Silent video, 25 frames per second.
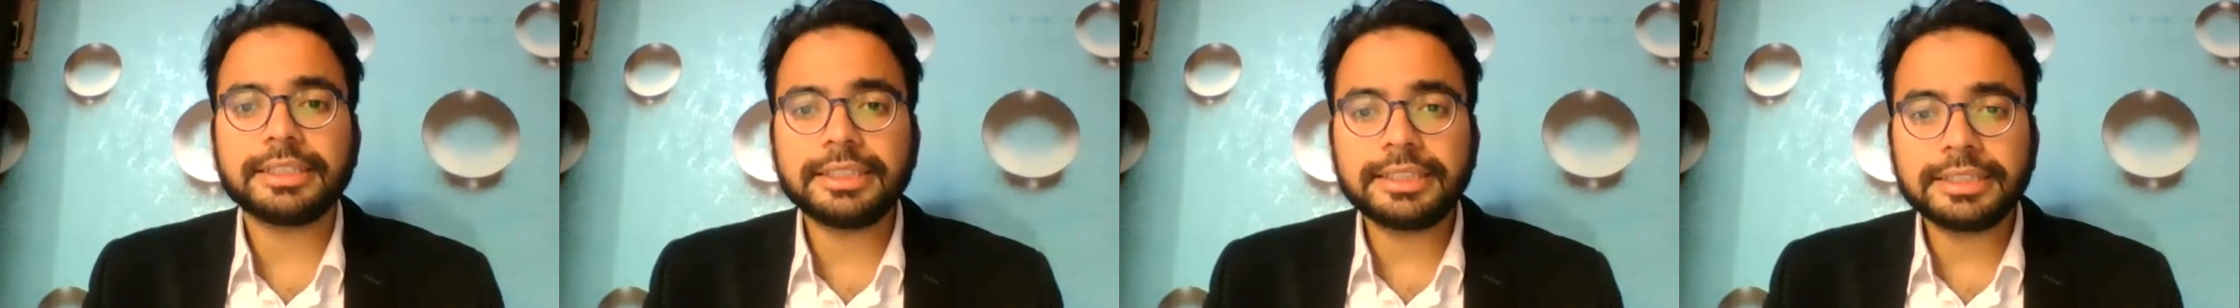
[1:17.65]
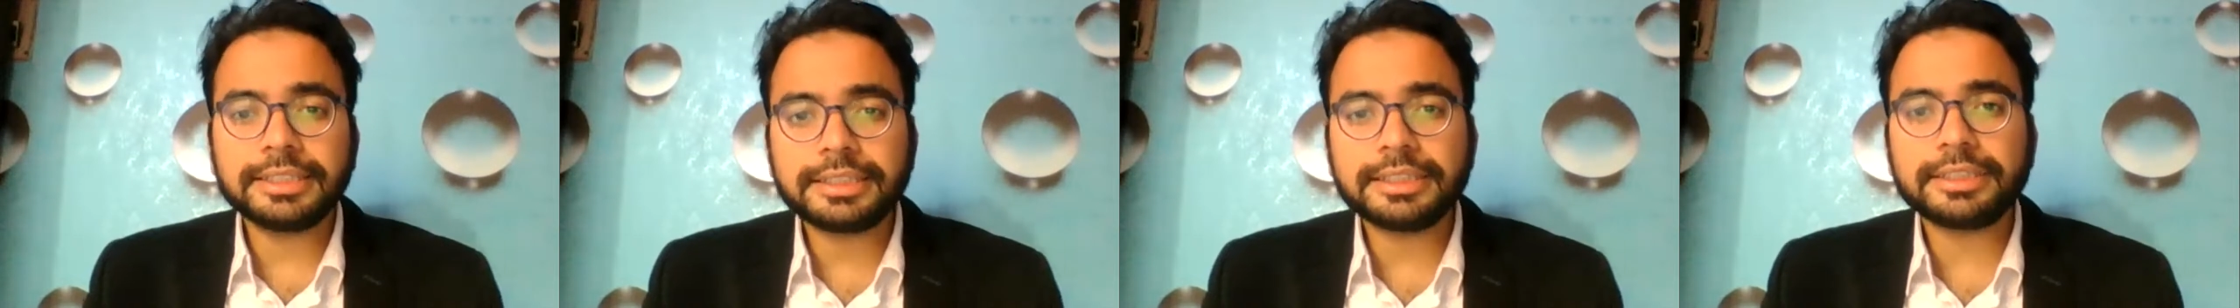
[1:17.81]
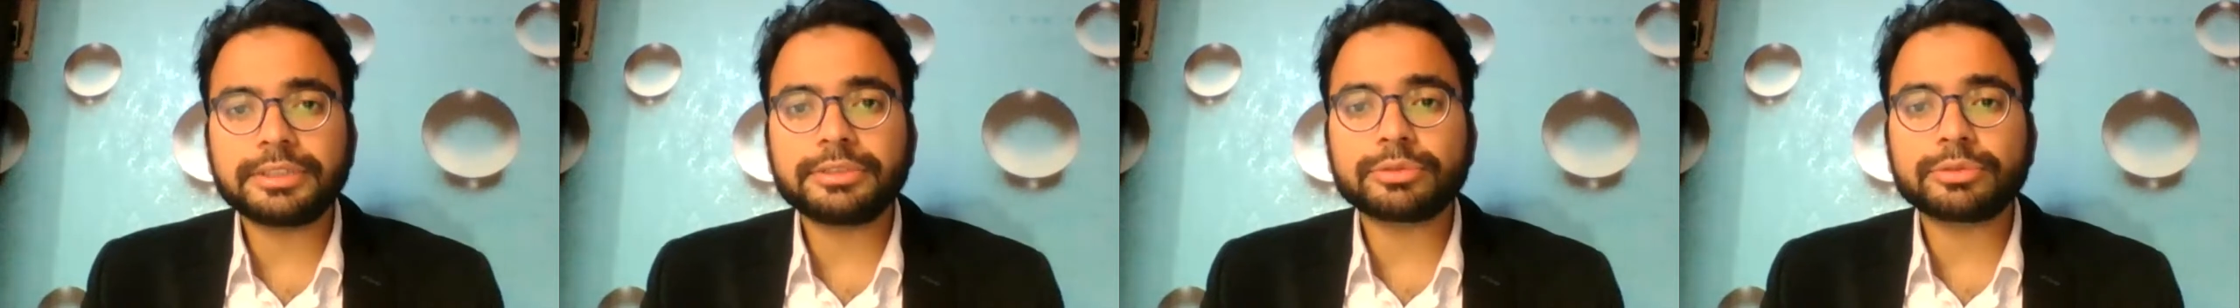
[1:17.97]

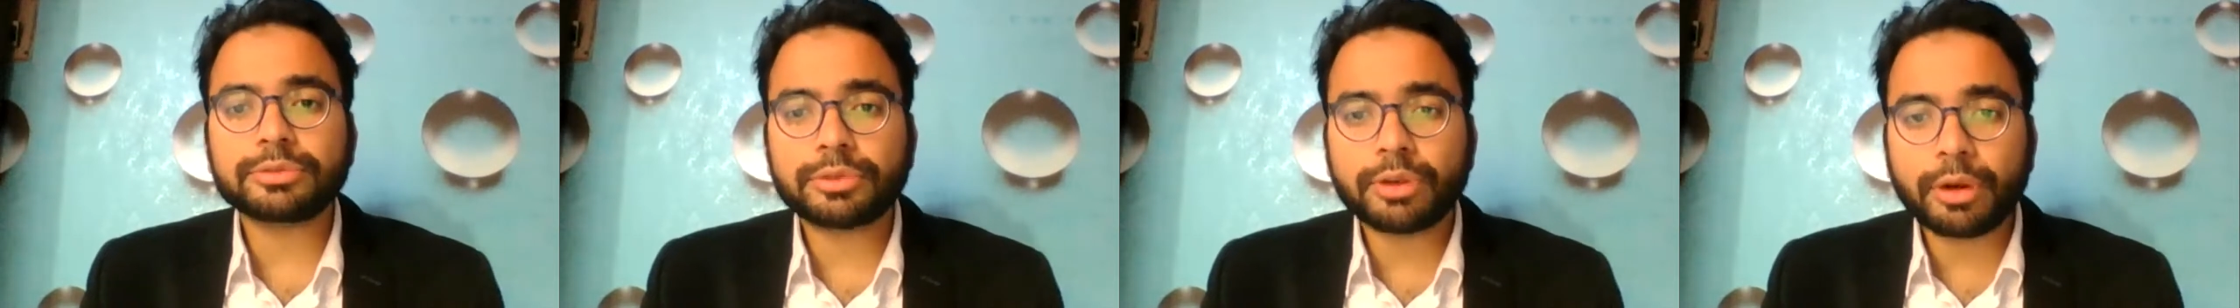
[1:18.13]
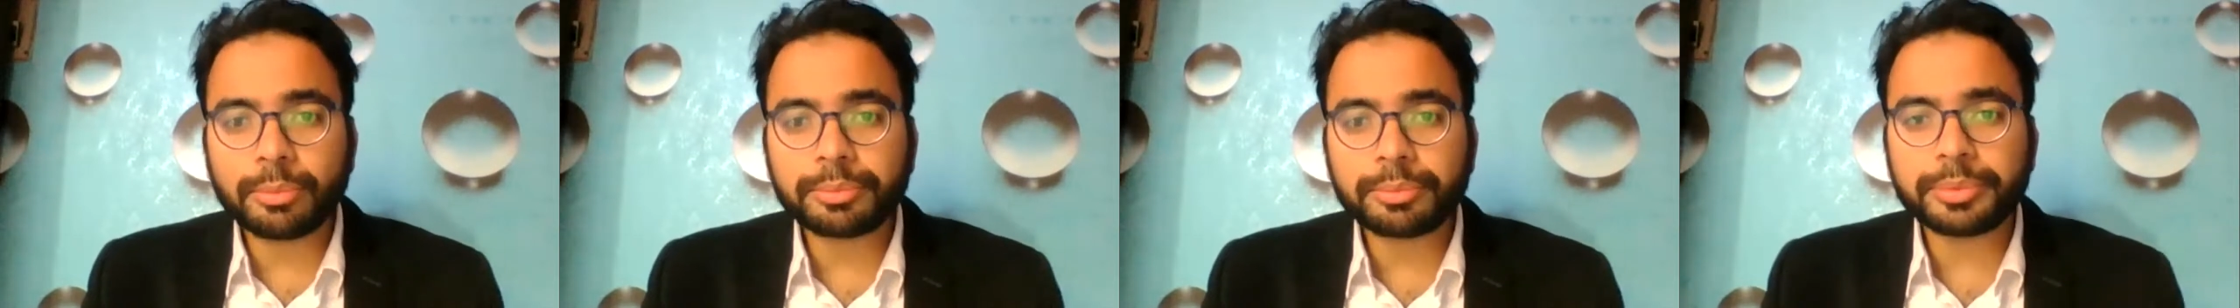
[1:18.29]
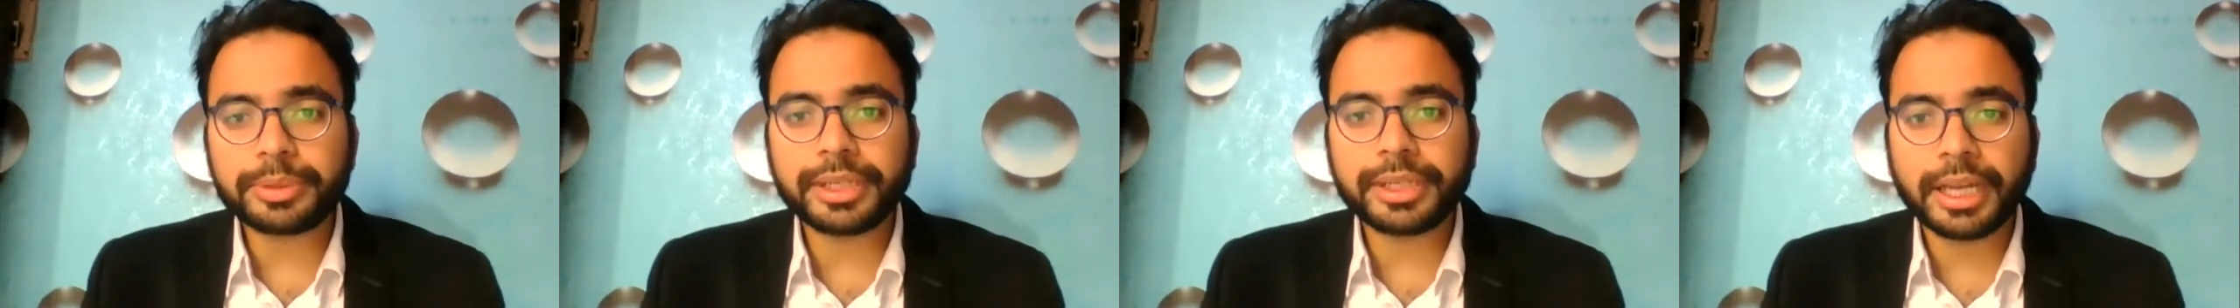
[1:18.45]
easy to
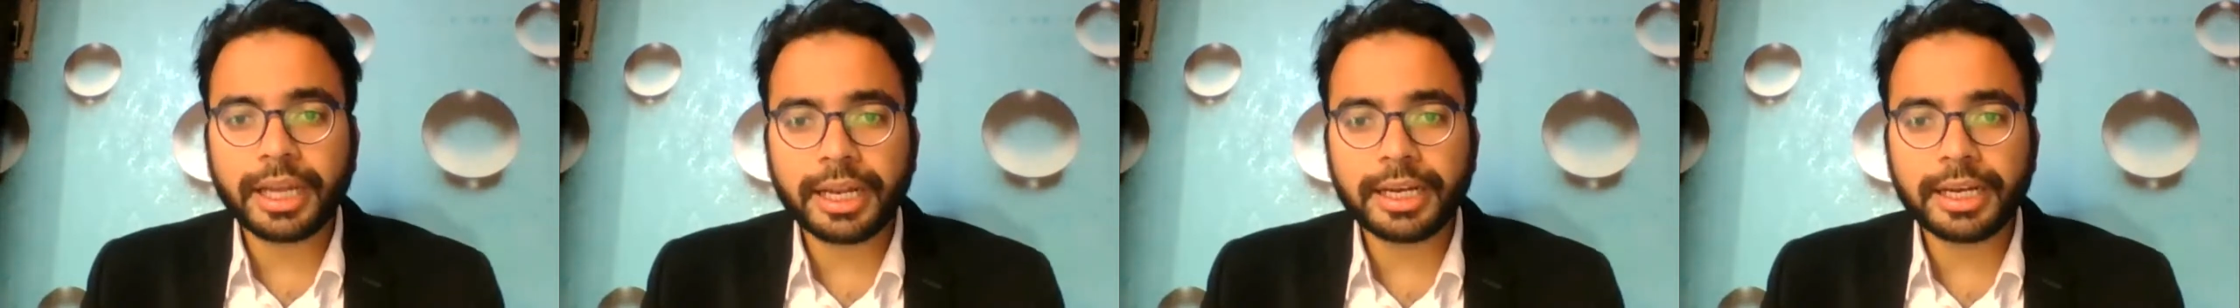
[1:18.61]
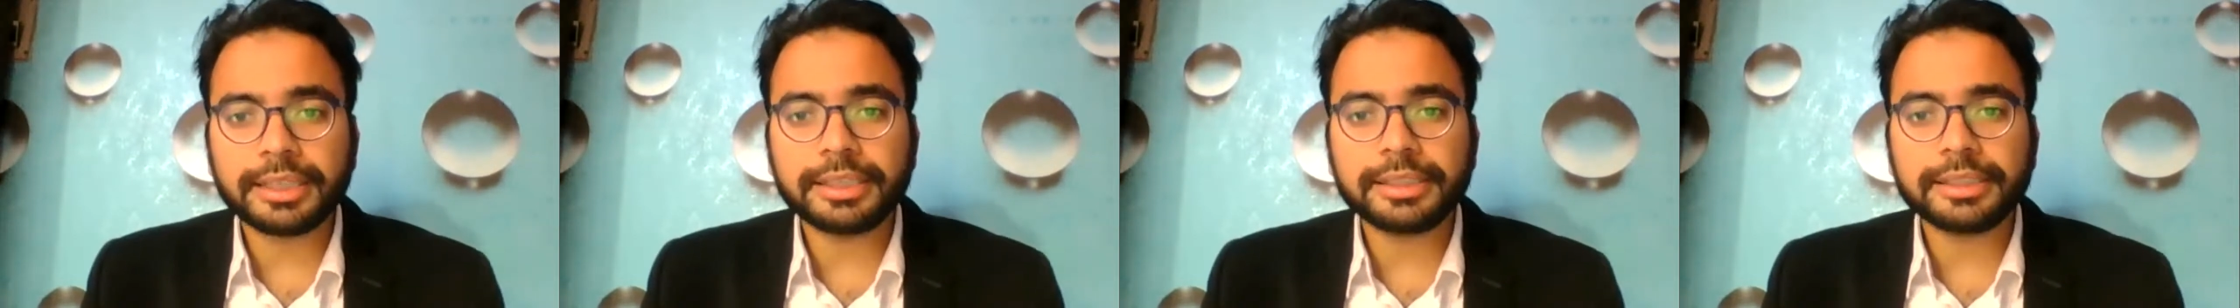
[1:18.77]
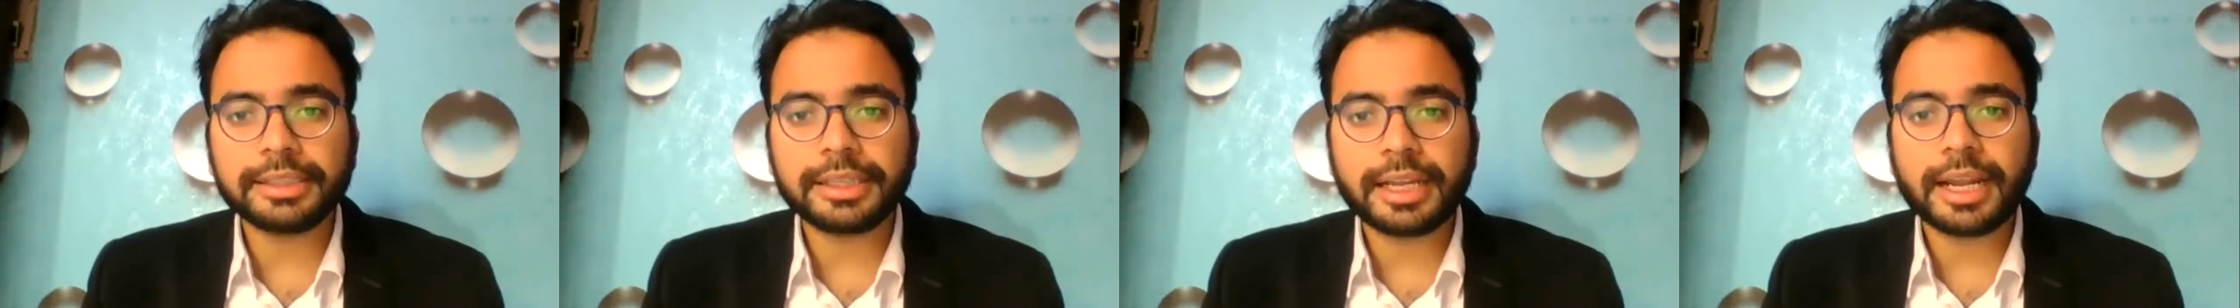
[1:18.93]

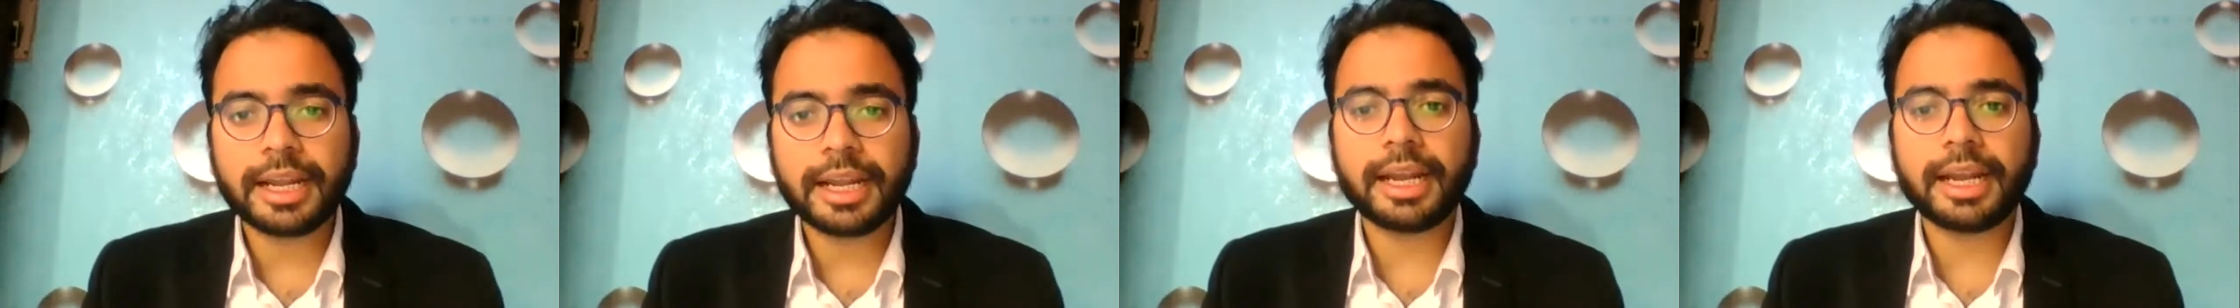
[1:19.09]
comprehend